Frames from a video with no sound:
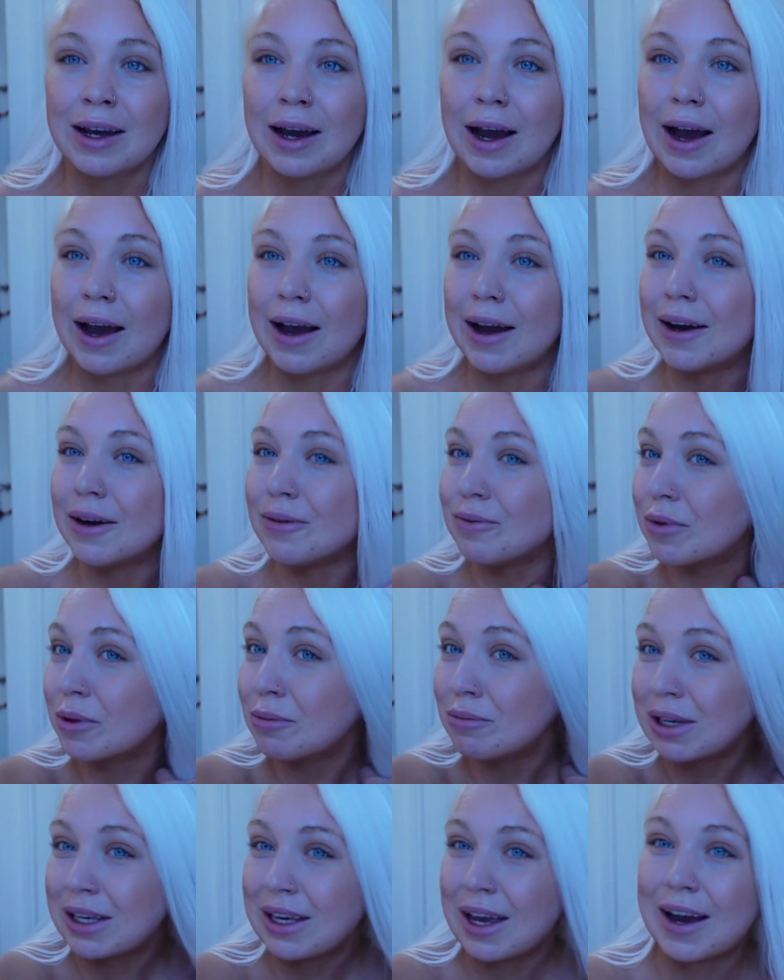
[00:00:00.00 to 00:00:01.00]

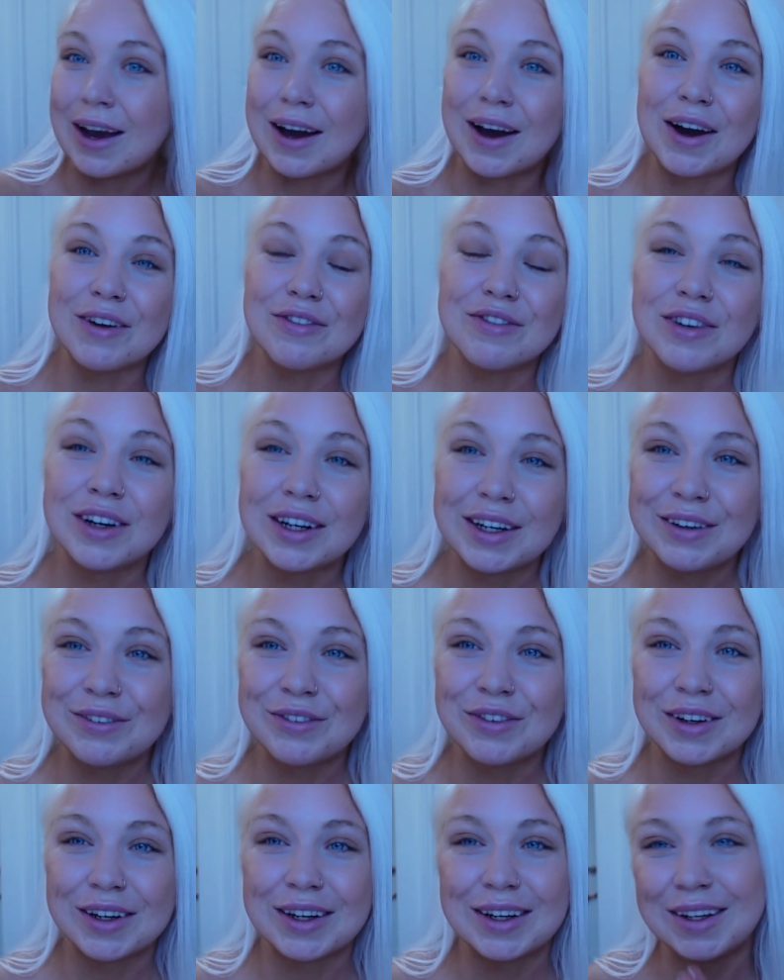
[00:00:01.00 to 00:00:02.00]
But yeah, I
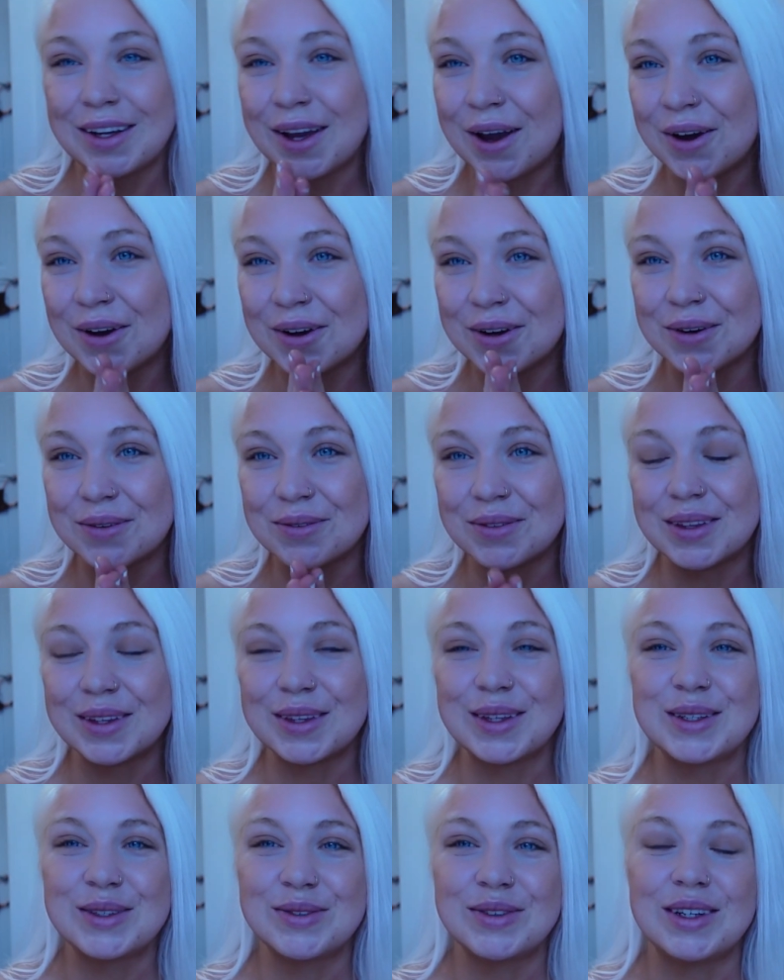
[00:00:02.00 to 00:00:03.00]
really hope that
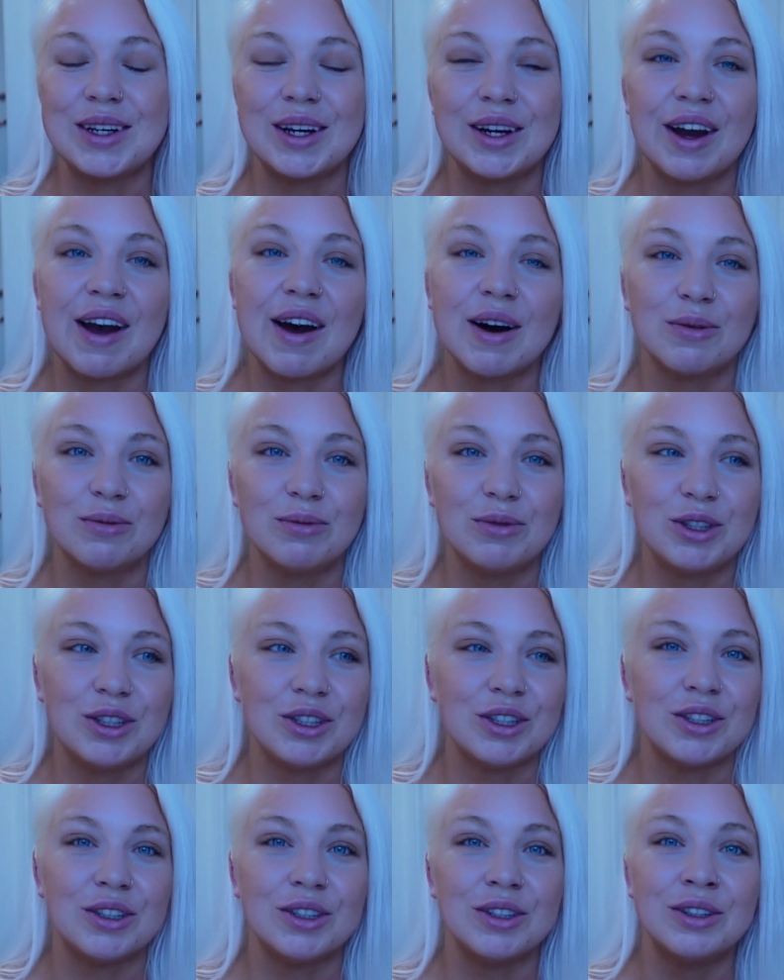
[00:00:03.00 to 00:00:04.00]
this video helped
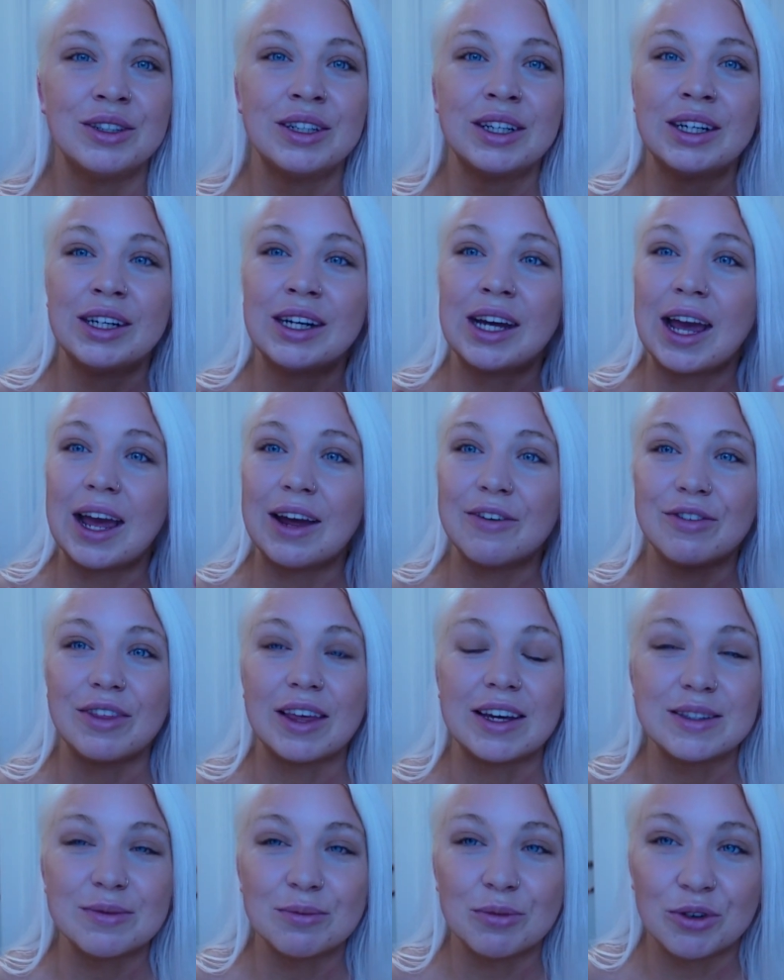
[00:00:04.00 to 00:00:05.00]
you. If
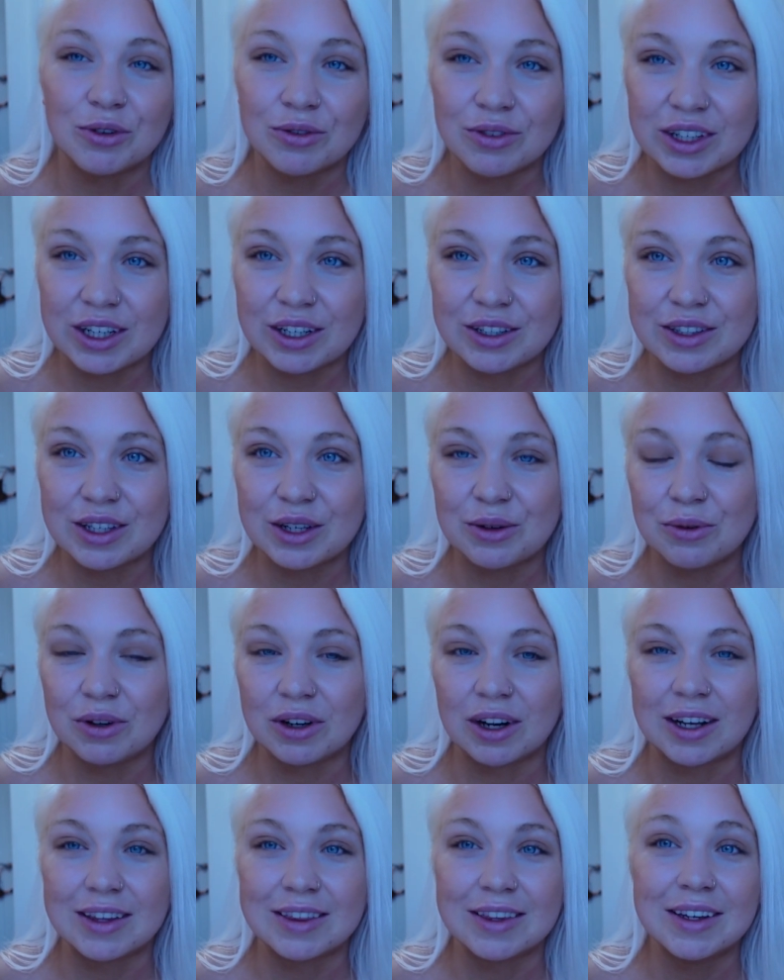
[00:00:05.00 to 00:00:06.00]
there's more videos that you want
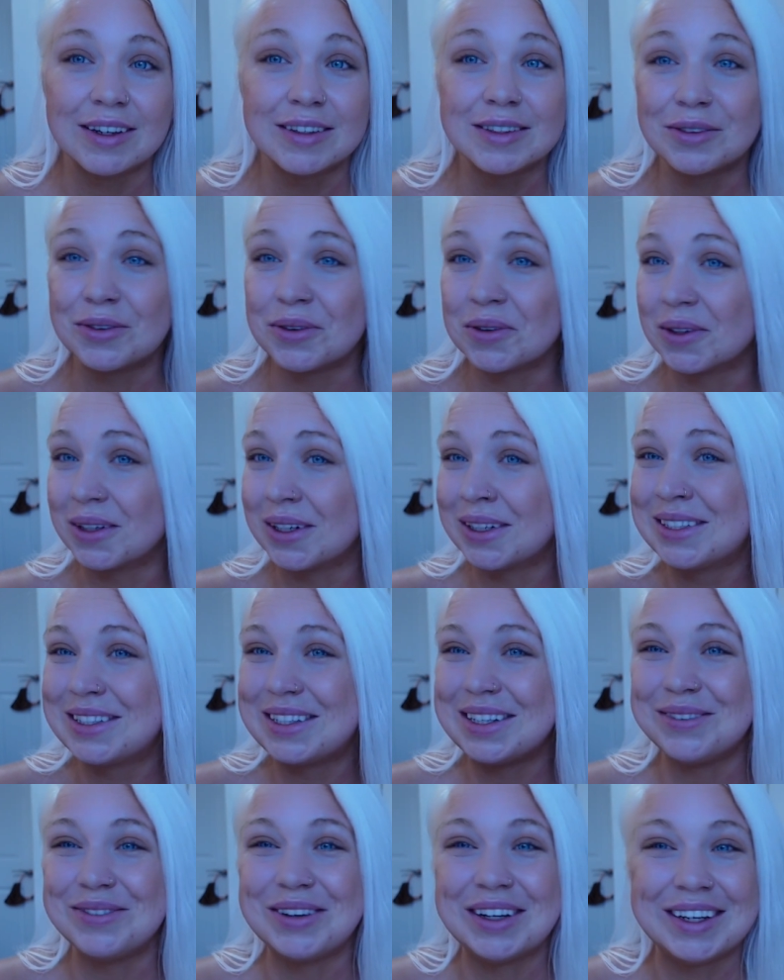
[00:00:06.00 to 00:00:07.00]
like this, if you want to
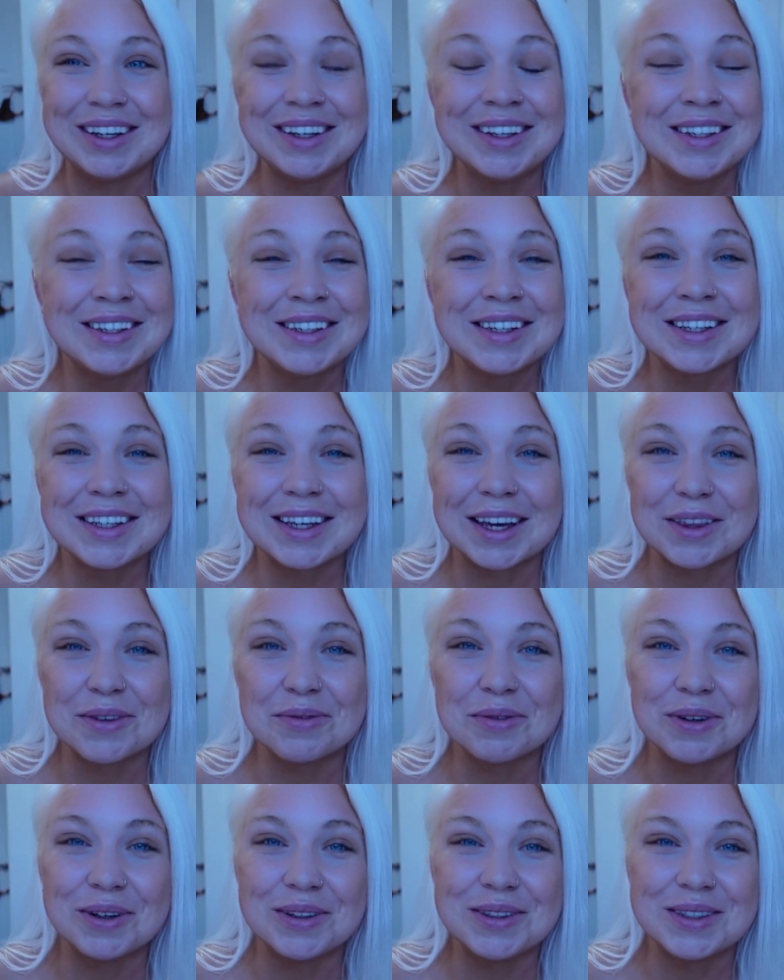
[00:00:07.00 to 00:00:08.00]
see me get the
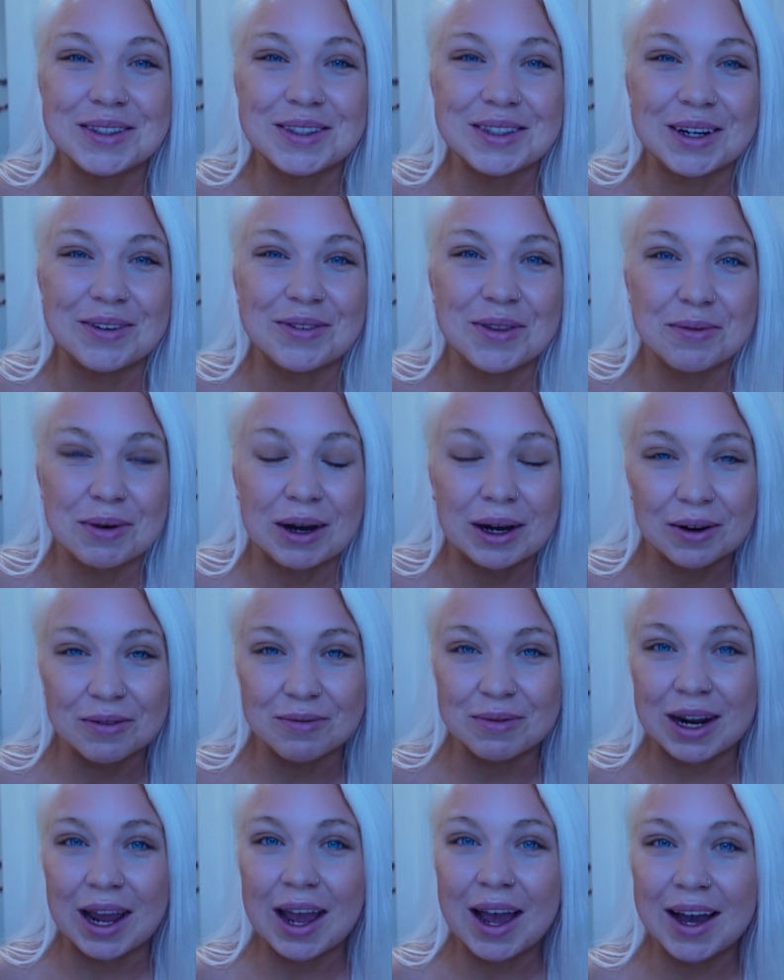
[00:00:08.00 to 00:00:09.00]
boys to shave the back of
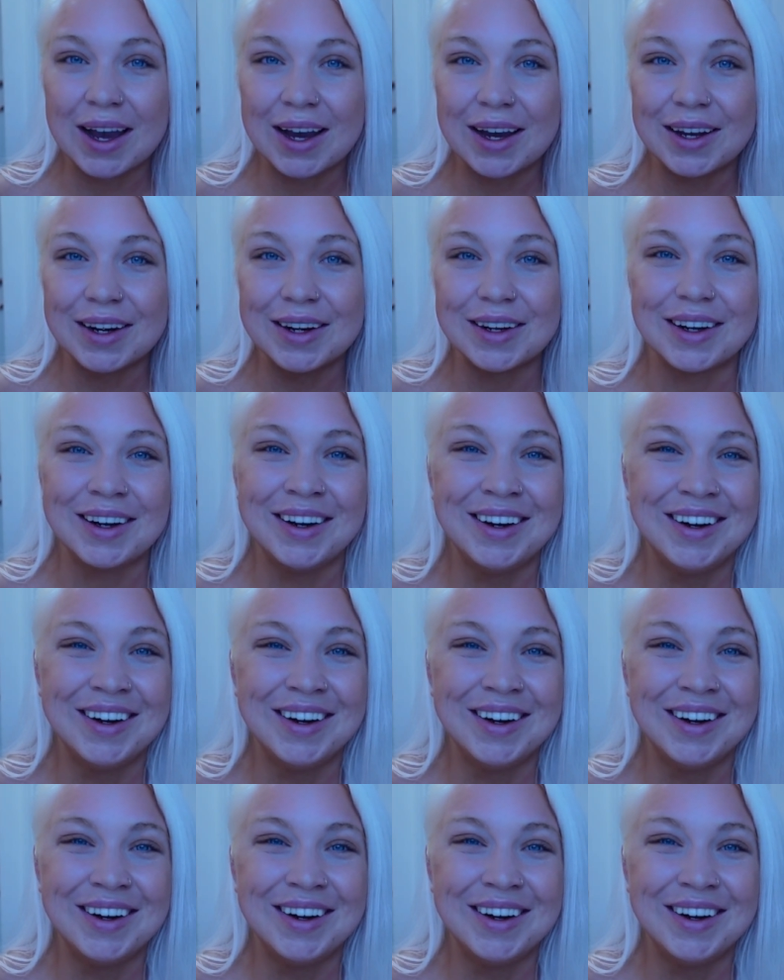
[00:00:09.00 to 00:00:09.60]
my head,